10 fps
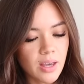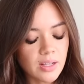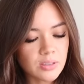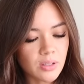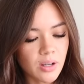
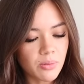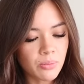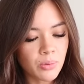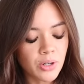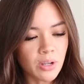I saw it
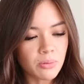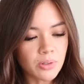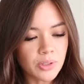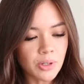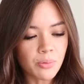working
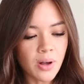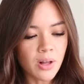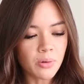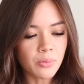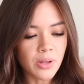really
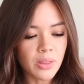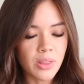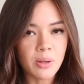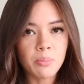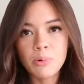well with
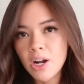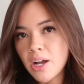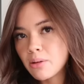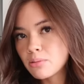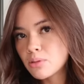like
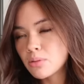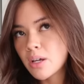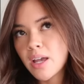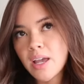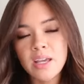brown
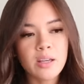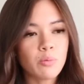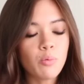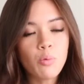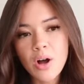
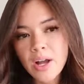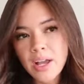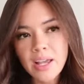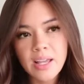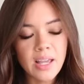and
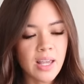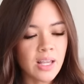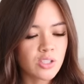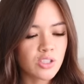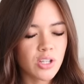white
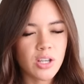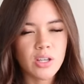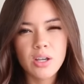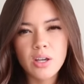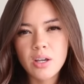and just
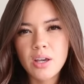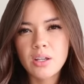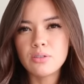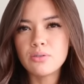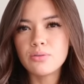like
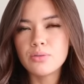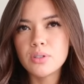kind of